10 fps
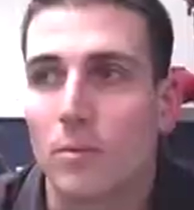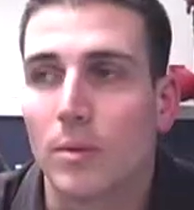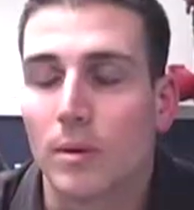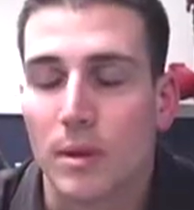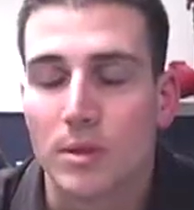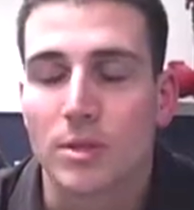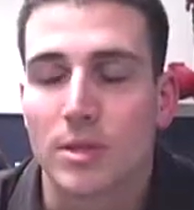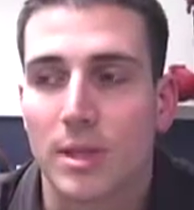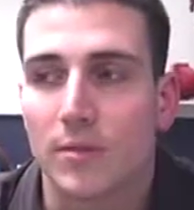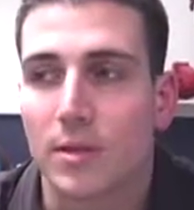We were actually
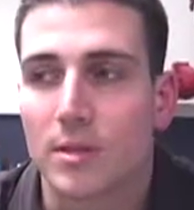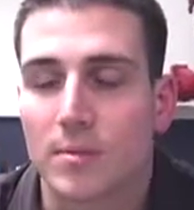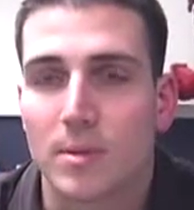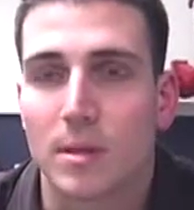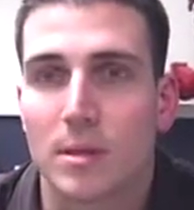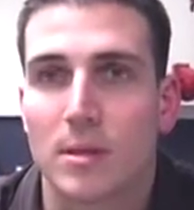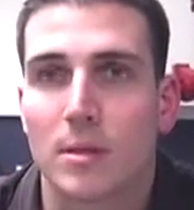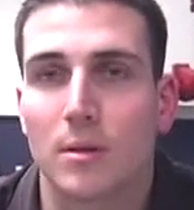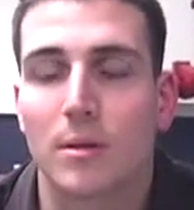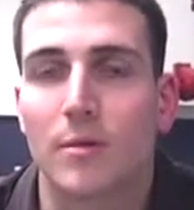just given some
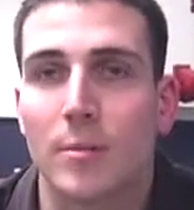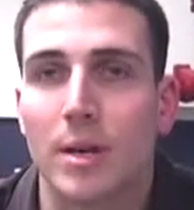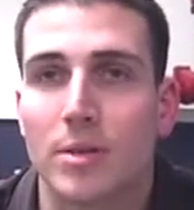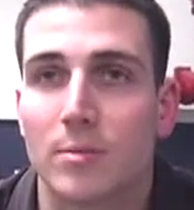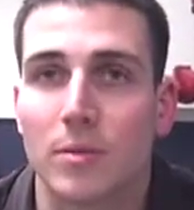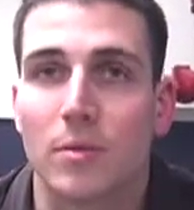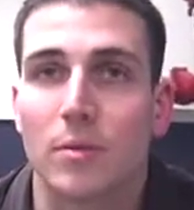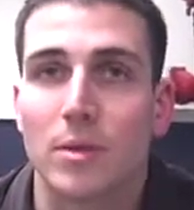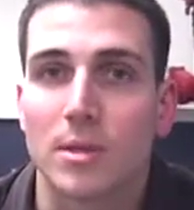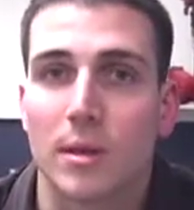statistical information before
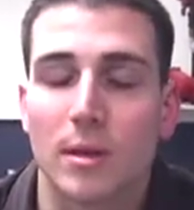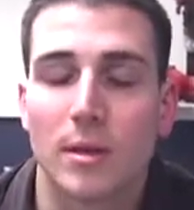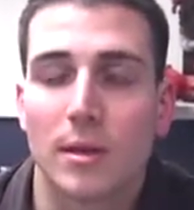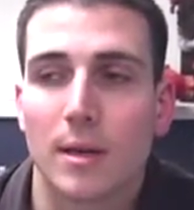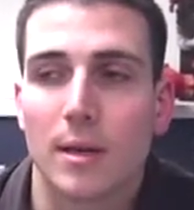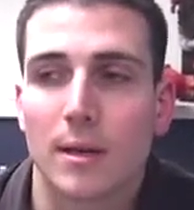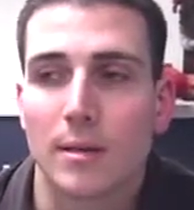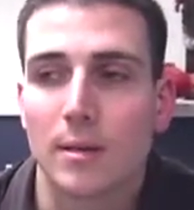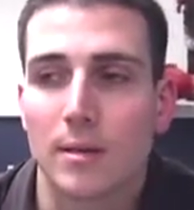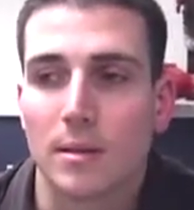we started
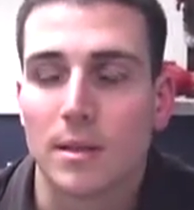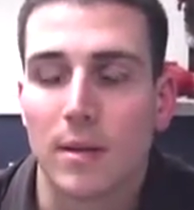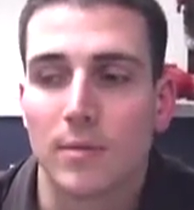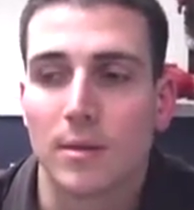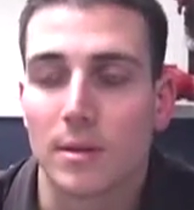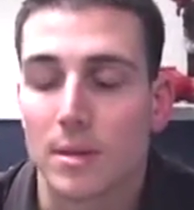this